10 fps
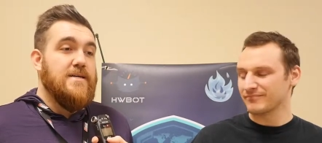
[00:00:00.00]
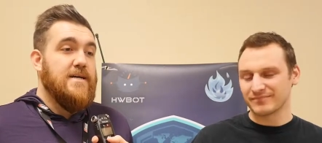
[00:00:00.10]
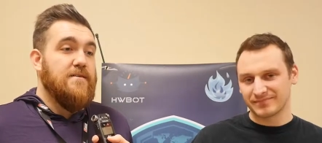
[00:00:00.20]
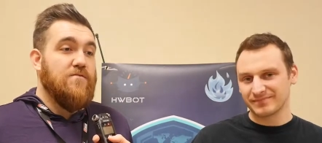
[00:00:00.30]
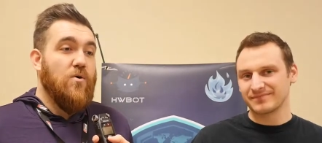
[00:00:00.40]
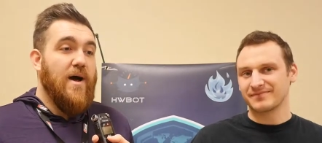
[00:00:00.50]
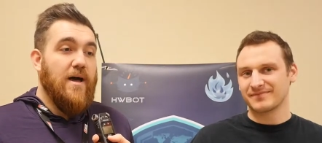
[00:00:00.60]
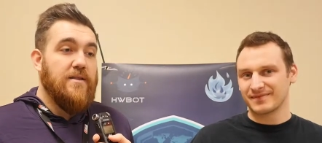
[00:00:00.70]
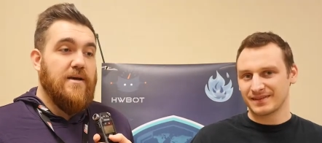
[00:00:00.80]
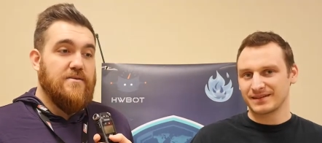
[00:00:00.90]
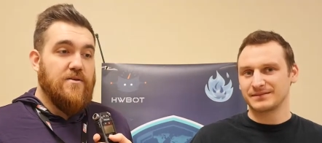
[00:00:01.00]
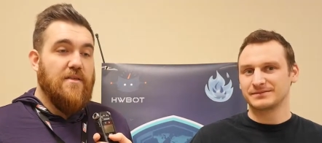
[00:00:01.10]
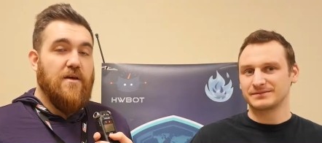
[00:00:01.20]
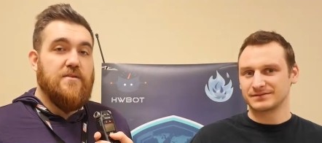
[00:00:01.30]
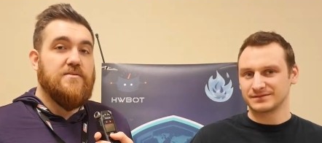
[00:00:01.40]
Speaker 1: uh, for a while now. So I
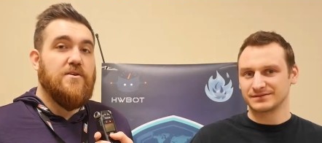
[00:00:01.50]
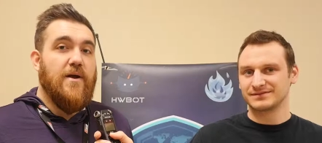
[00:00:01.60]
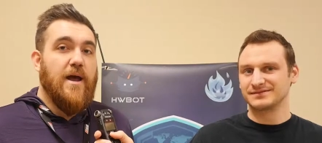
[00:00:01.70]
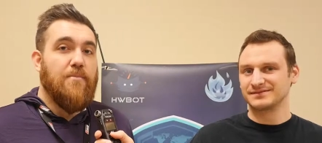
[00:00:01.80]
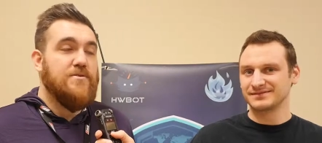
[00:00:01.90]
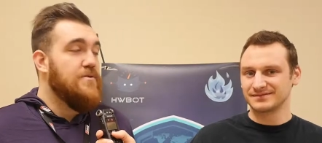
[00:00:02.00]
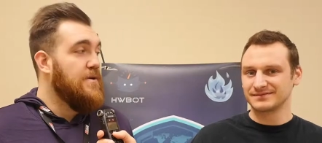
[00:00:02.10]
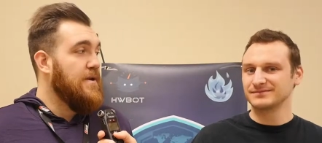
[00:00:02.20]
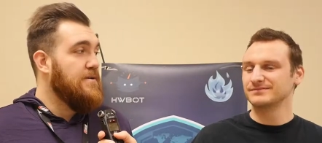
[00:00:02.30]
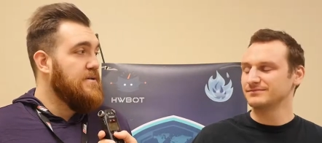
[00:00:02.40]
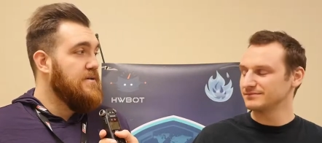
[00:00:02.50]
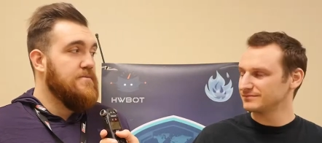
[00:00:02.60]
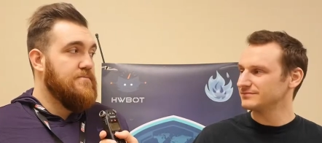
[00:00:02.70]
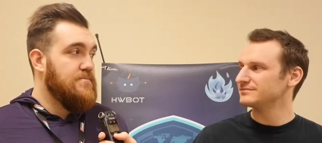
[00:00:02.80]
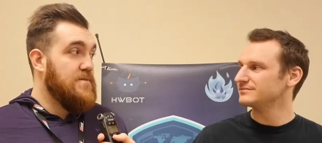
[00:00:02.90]
thought this was a great opportunity to,
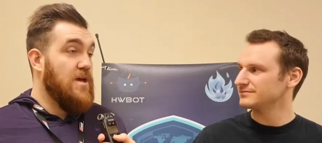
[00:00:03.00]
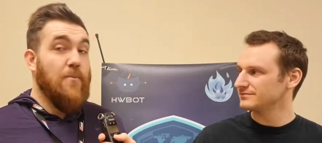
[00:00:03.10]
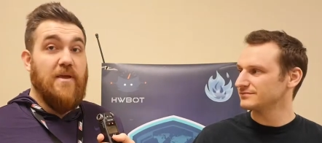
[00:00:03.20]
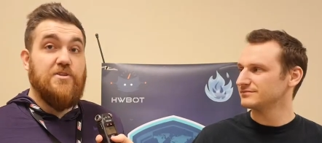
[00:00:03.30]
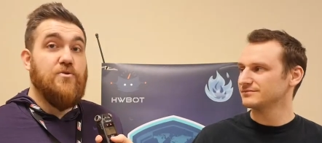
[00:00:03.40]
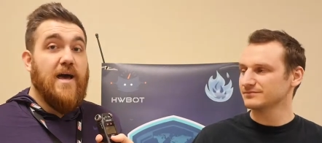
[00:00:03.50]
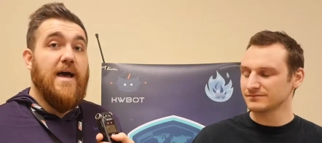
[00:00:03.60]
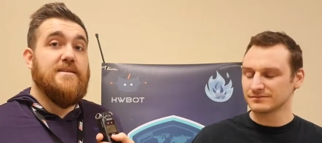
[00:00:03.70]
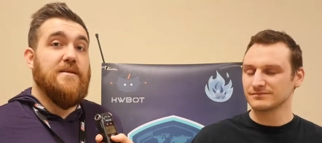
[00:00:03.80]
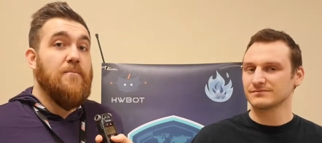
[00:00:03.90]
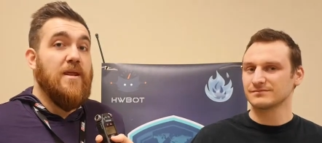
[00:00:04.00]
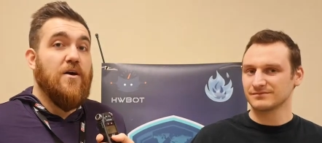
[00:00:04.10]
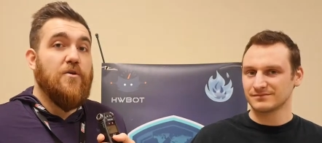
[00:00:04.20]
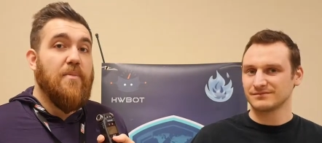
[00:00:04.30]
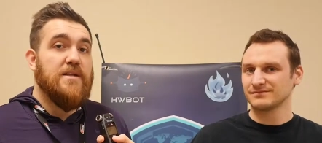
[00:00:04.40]
to come meet you guys and meet
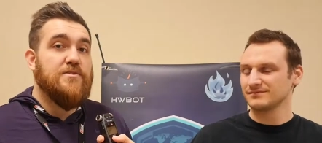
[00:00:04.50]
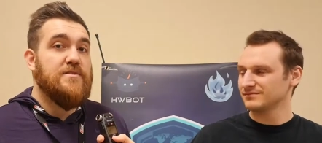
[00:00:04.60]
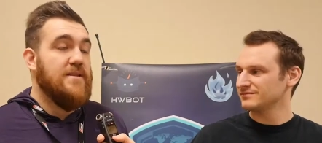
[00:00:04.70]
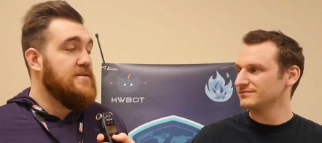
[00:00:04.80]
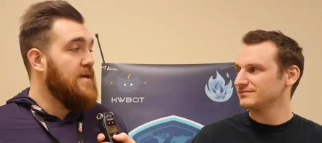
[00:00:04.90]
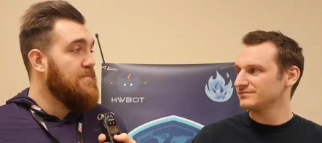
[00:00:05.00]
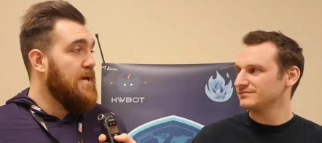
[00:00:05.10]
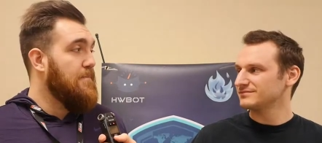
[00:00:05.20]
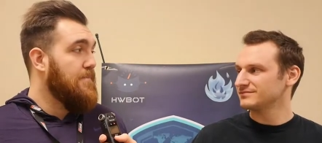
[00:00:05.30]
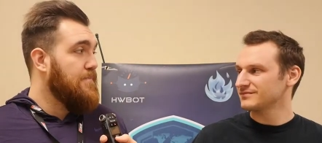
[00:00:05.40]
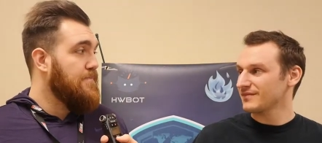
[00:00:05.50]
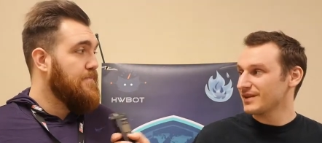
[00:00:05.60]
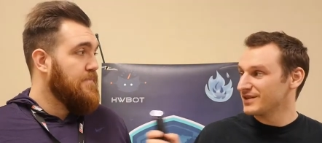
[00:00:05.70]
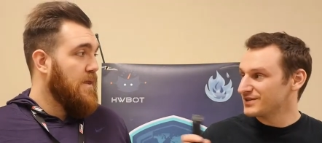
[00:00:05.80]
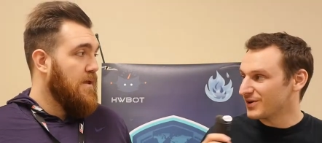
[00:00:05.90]
other benchers at the same time.
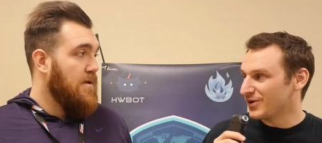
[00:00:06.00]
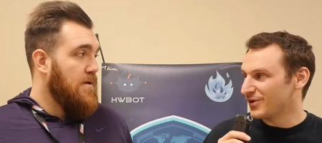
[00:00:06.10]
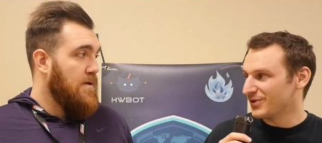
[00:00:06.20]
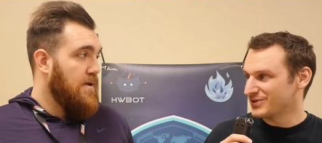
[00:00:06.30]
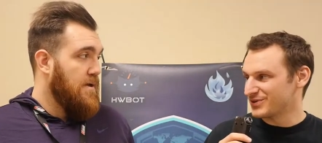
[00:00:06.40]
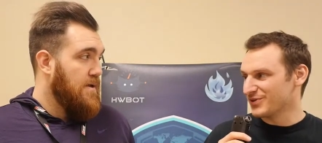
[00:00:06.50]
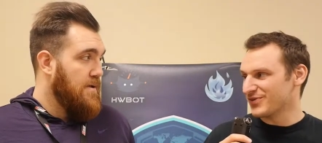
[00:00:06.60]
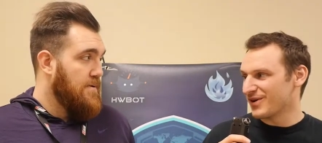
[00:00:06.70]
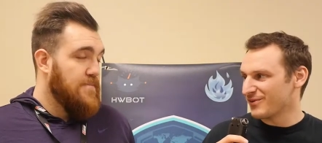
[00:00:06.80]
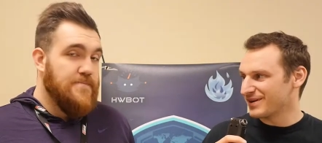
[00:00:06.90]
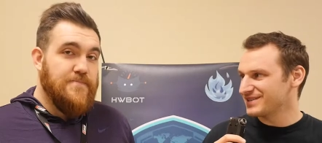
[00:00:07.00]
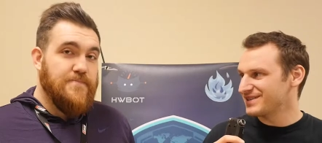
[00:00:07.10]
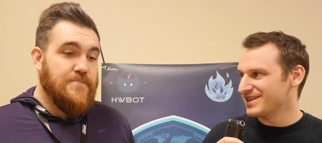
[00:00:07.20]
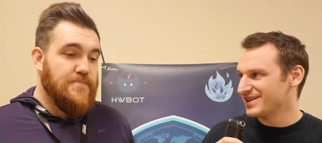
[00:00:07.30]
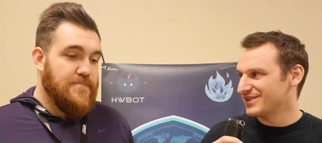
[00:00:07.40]
Speaker 2: So so far, what is
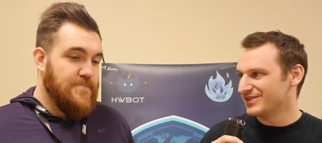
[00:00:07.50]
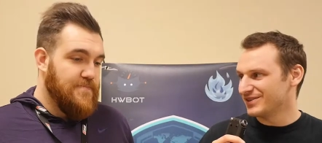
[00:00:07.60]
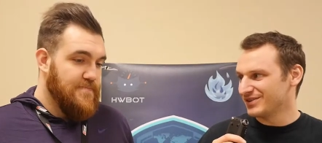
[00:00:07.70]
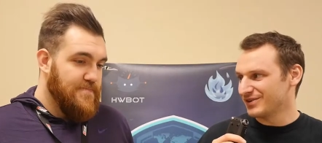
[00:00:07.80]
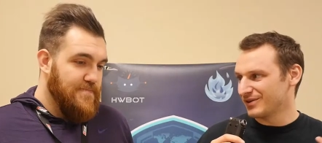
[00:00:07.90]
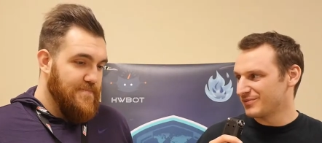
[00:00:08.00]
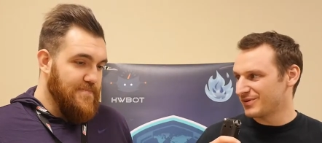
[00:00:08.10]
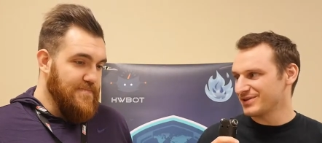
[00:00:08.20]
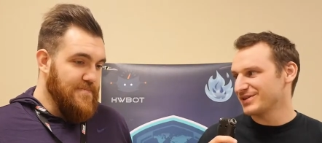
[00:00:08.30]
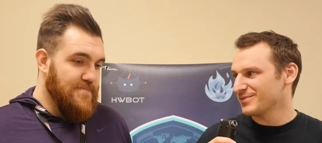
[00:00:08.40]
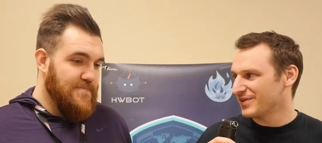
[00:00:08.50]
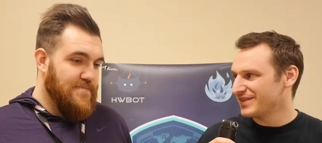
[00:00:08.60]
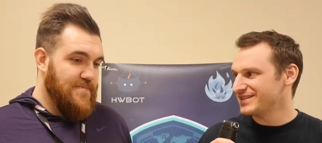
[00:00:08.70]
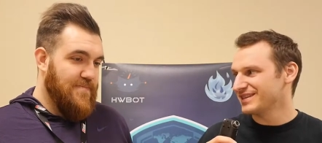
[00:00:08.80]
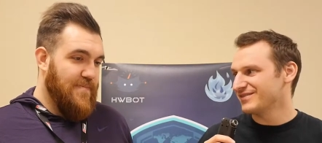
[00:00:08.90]
the, the your impression about
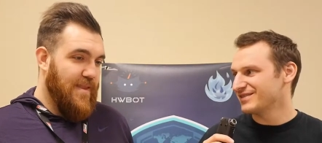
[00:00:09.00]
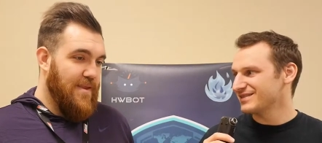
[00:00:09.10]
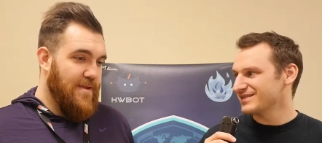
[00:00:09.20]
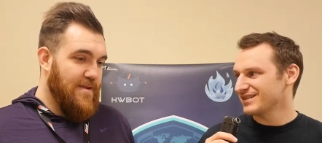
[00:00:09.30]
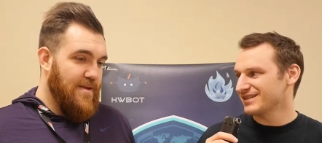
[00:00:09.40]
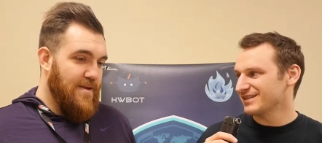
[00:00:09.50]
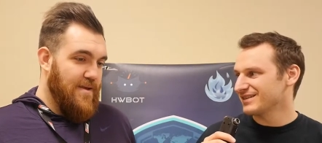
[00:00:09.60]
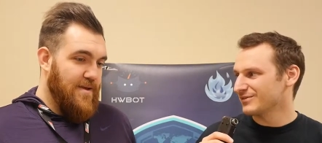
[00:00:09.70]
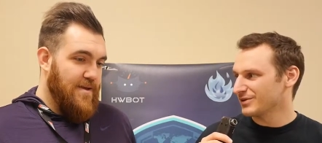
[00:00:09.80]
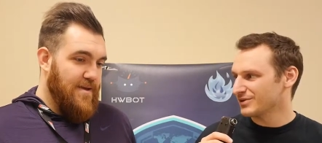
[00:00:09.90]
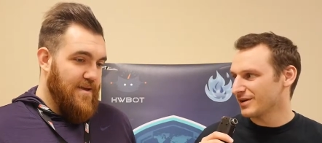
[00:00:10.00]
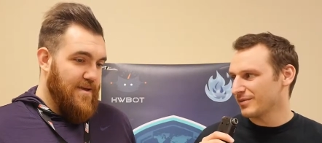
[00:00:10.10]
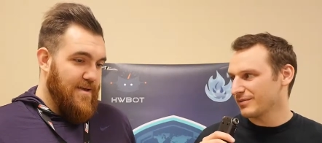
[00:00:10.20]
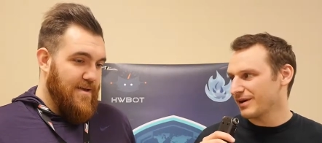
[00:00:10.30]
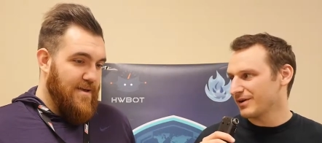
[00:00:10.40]
these events and uh, what you're gonna
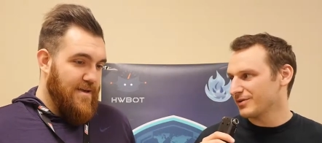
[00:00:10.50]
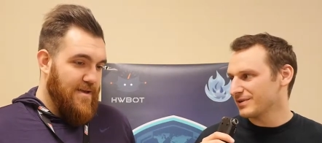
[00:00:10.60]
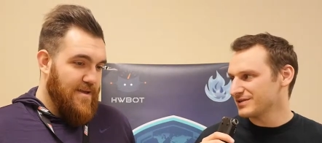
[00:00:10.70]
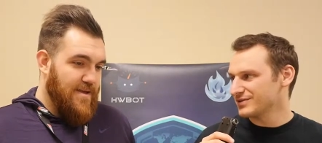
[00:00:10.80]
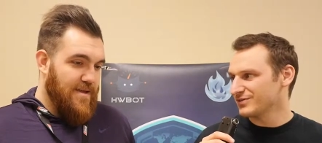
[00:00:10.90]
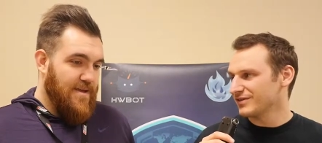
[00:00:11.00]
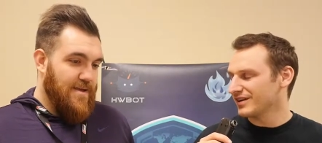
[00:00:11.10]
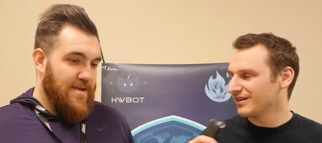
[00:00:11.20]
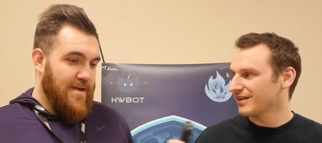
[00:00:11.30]
bring back home as a souvenir?